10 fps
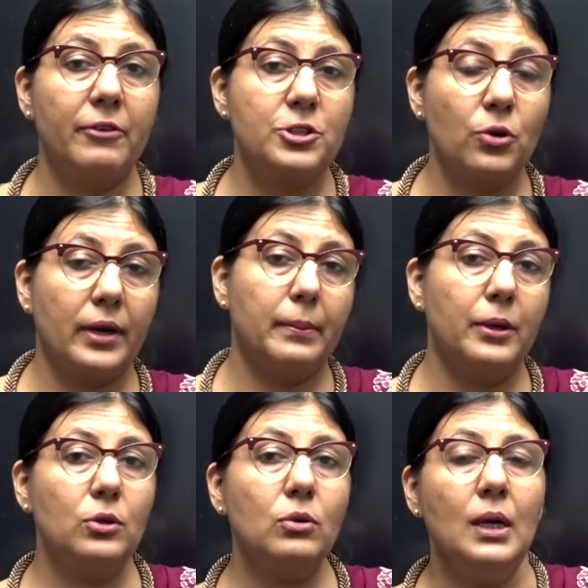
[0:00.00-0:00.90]
which you are able
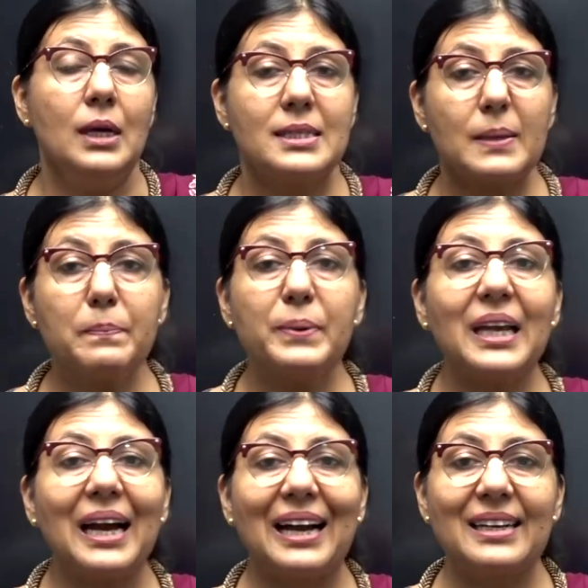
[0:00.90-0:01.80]
to
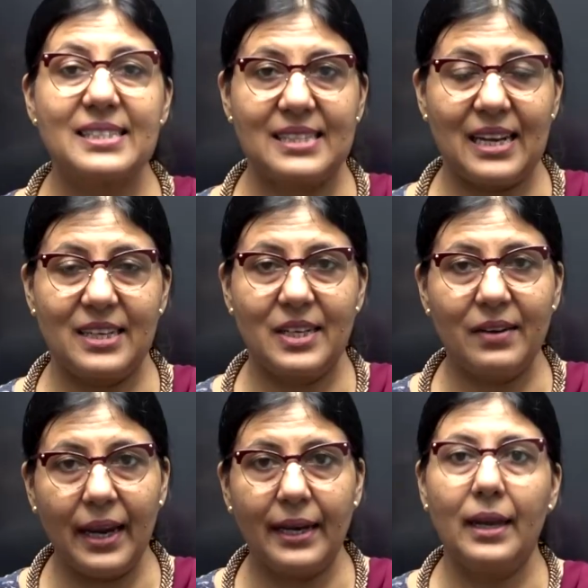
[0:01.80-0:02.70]
simply understand,
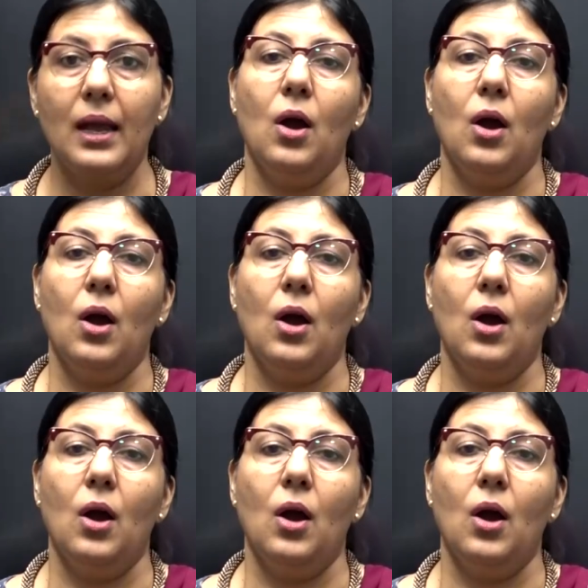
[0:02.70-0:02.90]
right?